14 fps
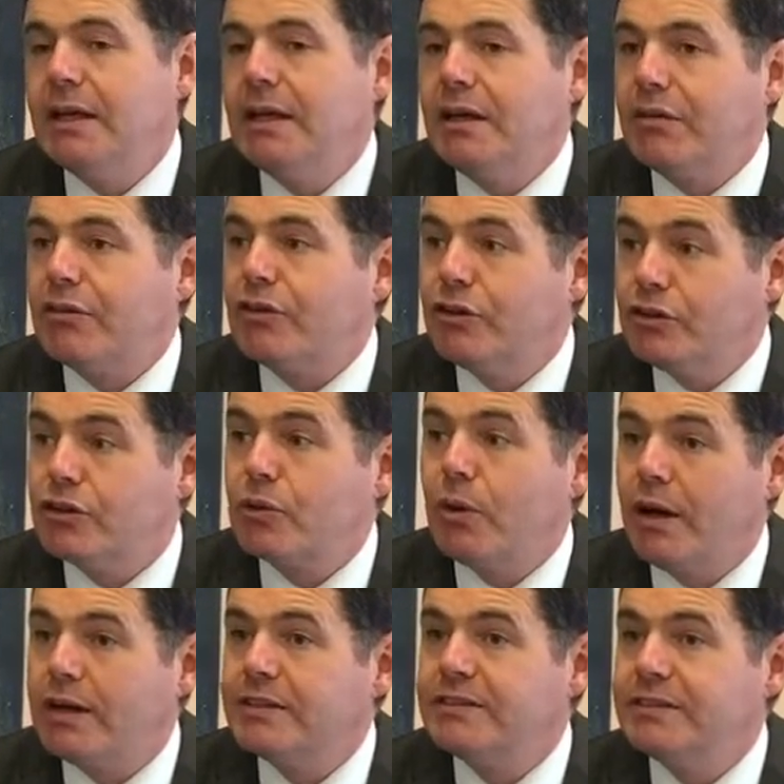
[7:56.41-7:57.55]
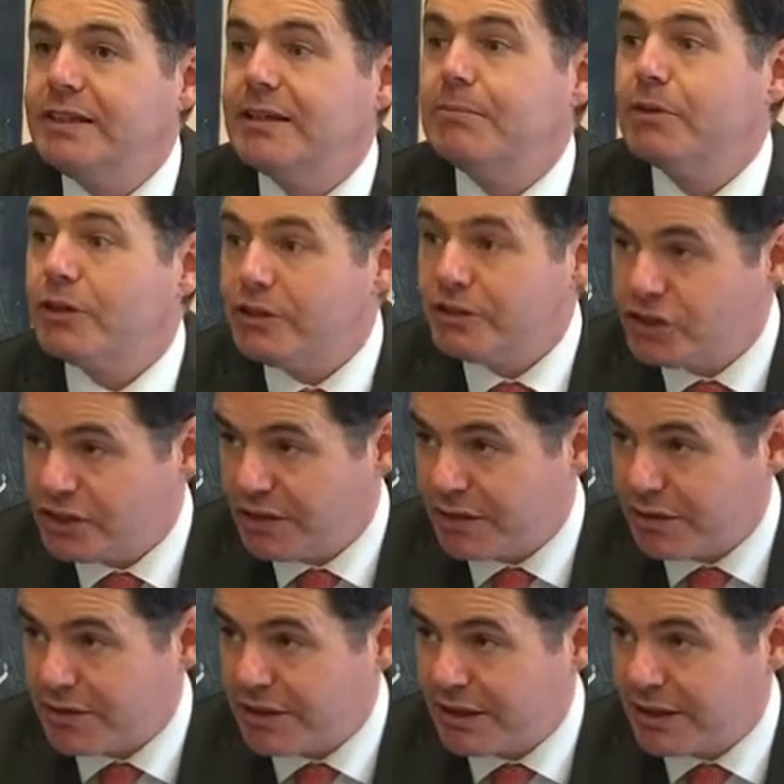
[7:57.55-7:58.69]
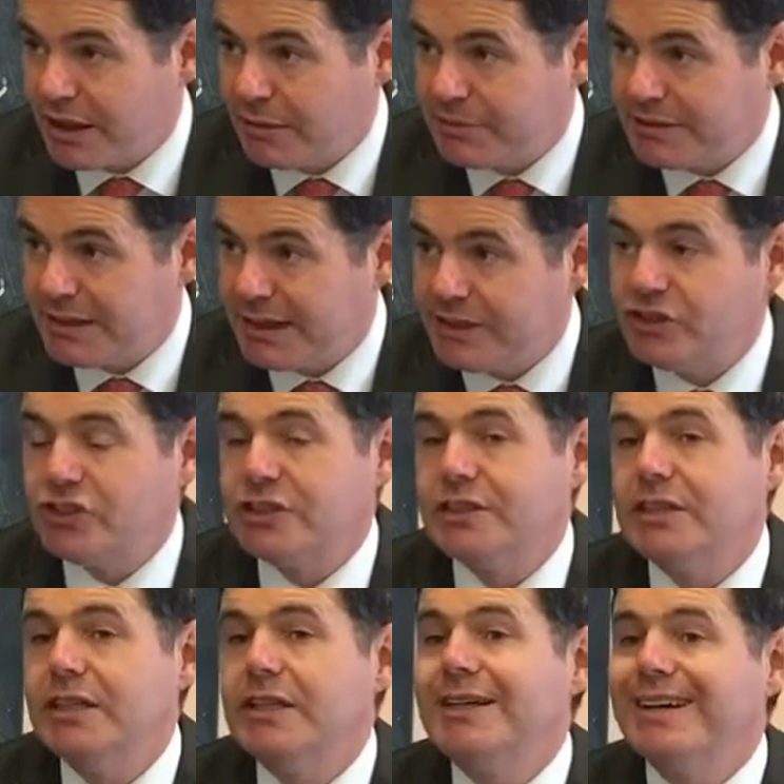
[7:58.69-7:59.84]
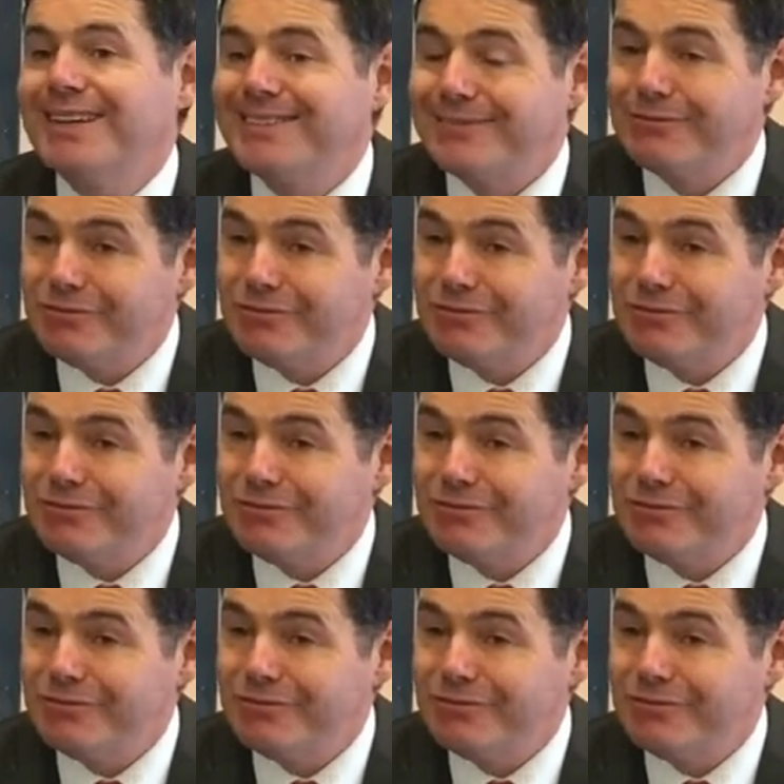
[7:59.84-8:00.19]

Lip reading: It's good quality emergency accommodation. And the